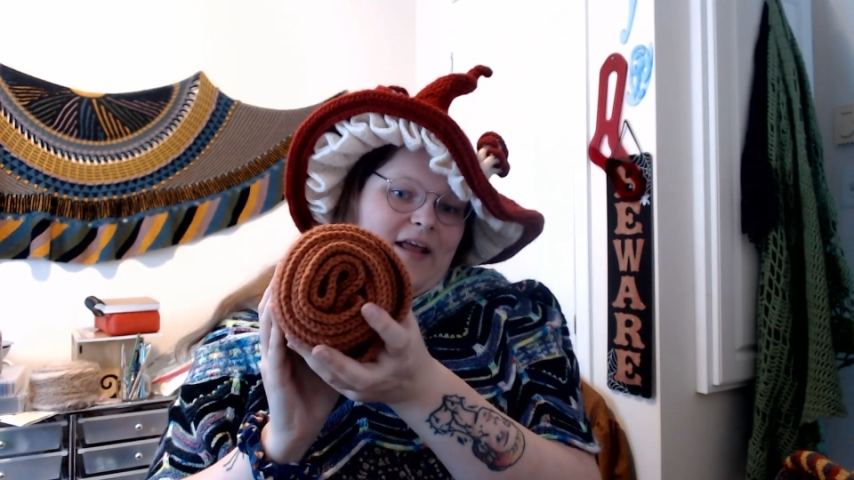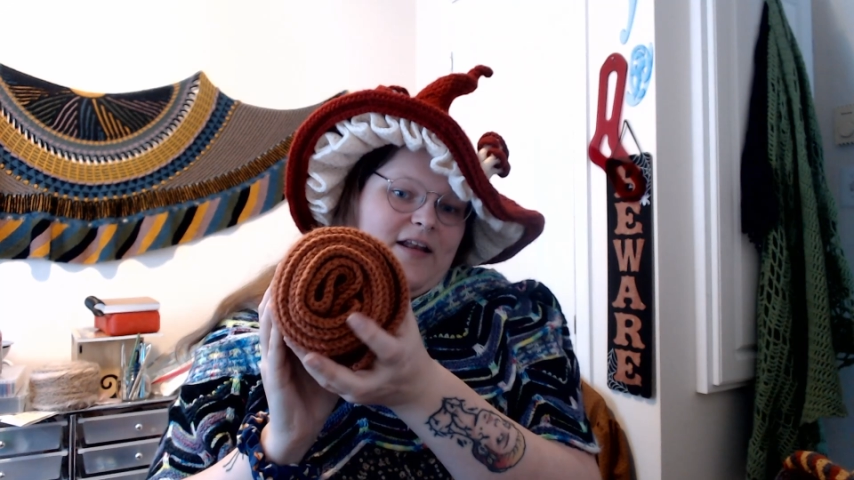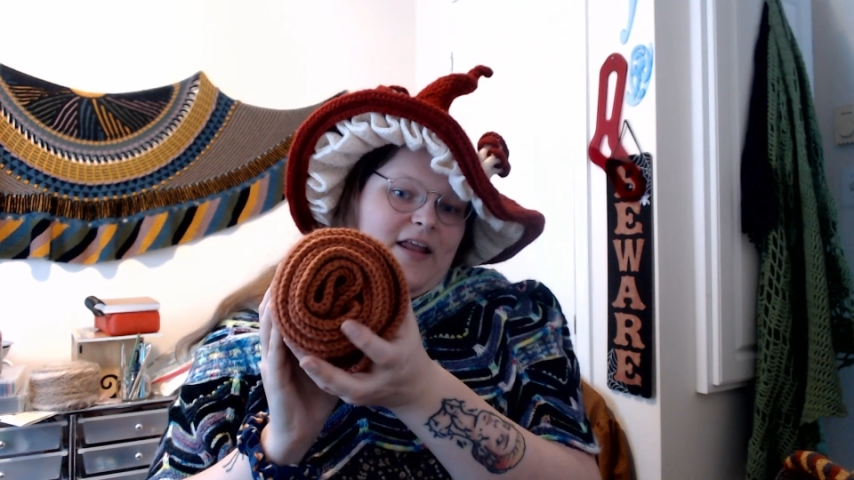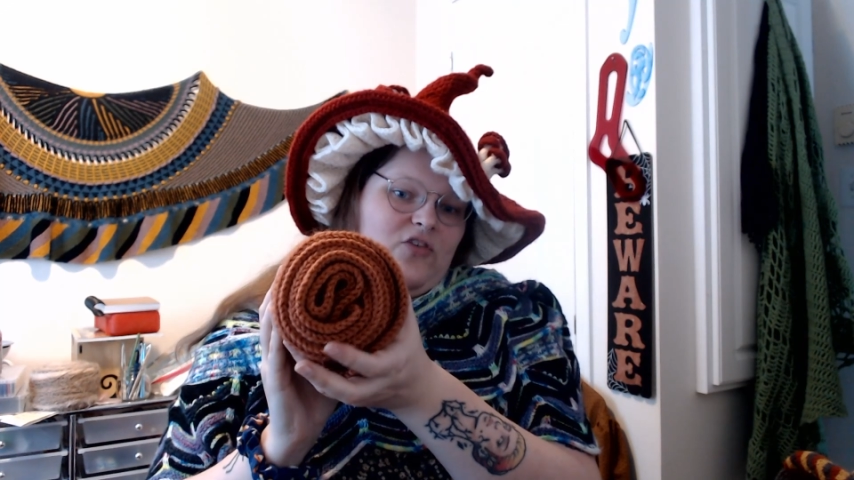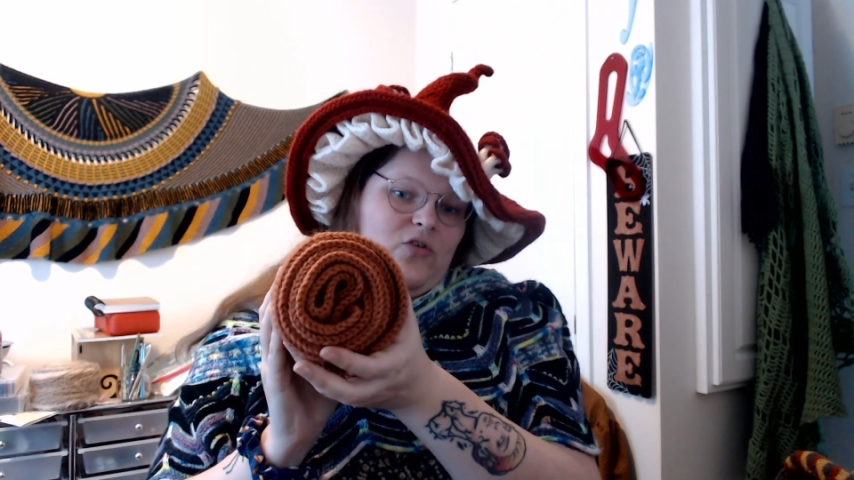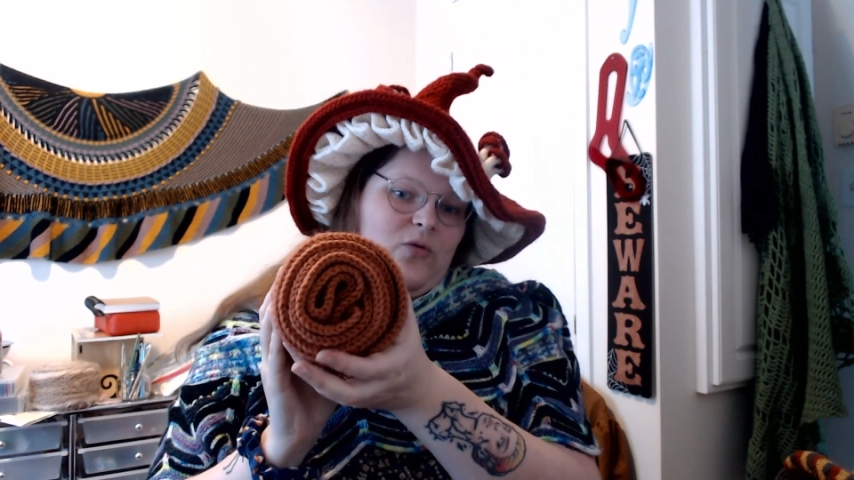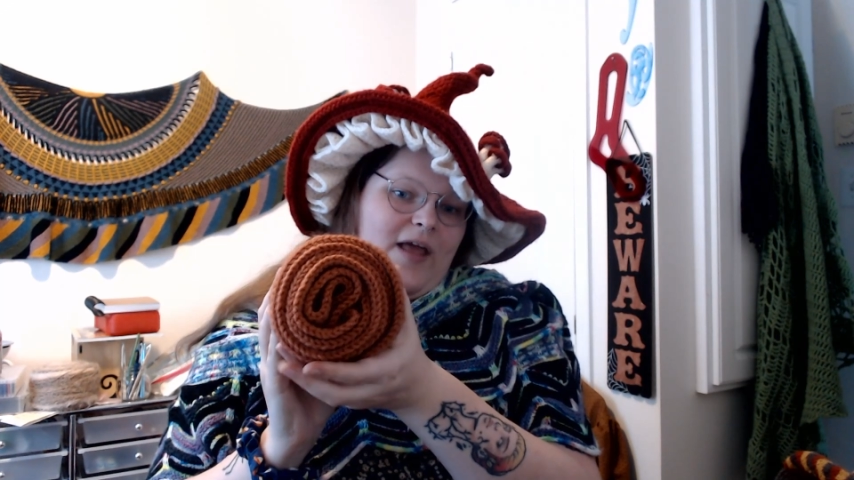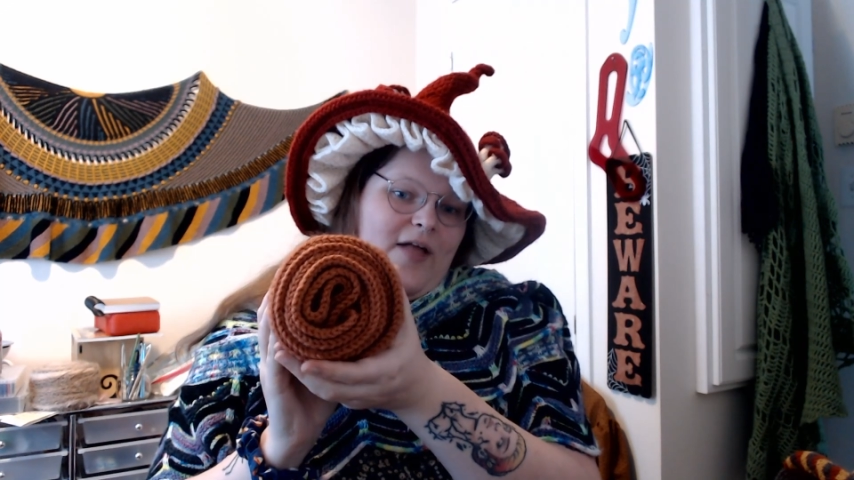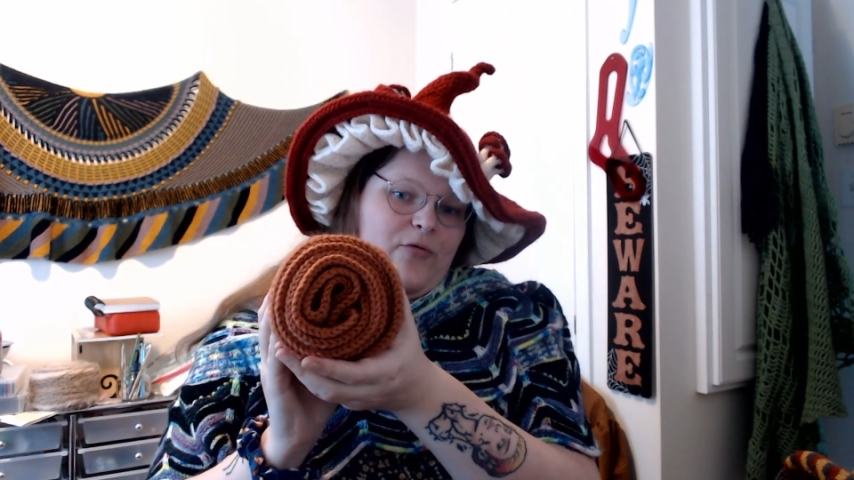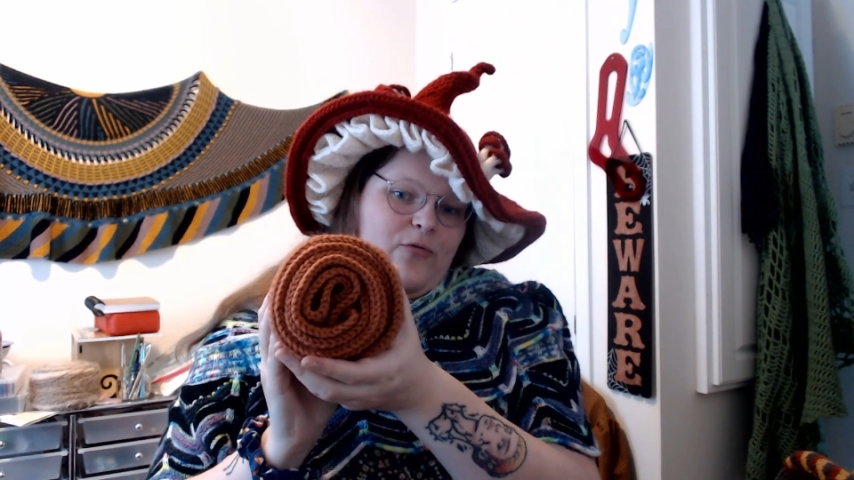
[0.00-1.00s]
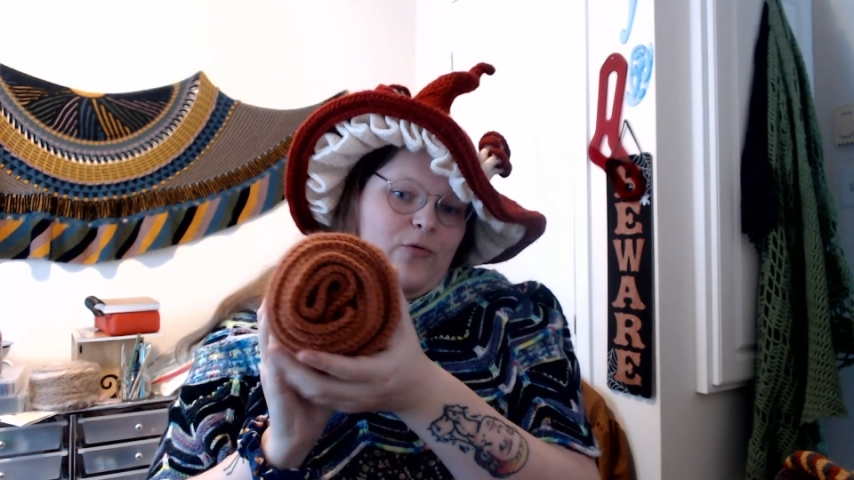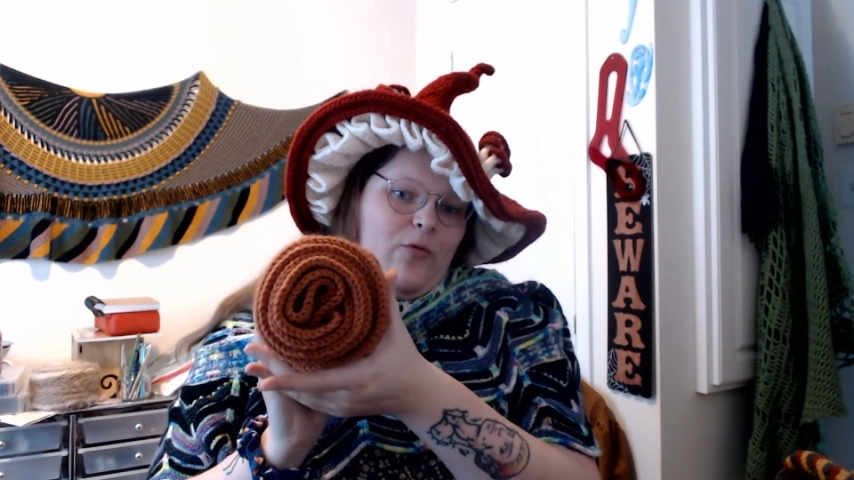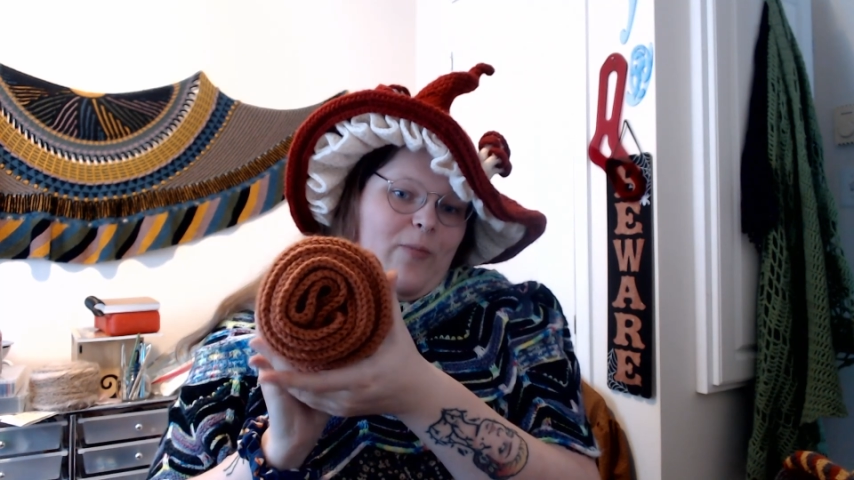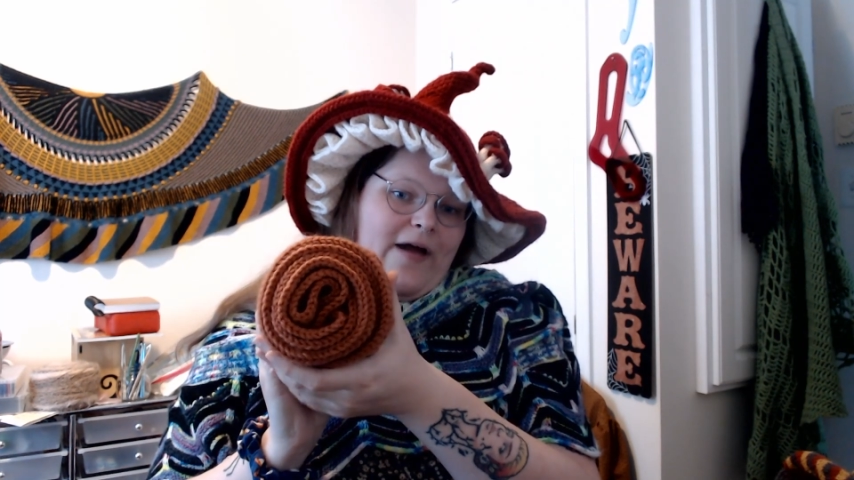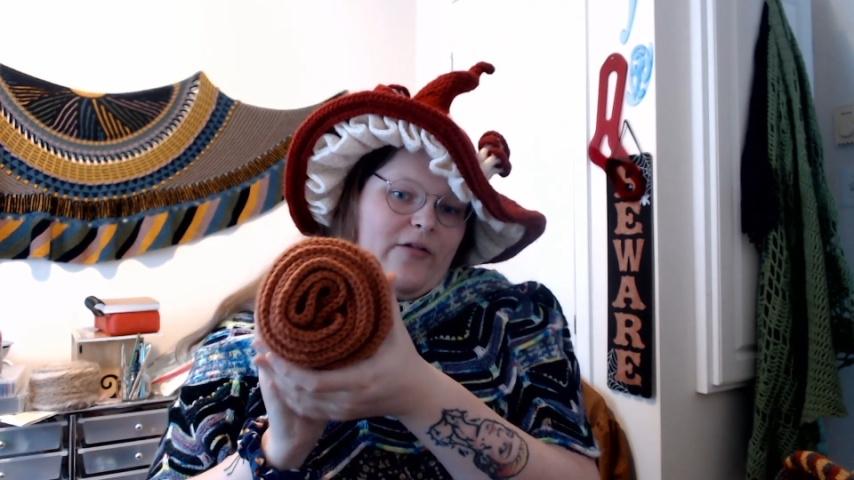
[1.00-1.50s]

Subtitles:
two together through the back loop,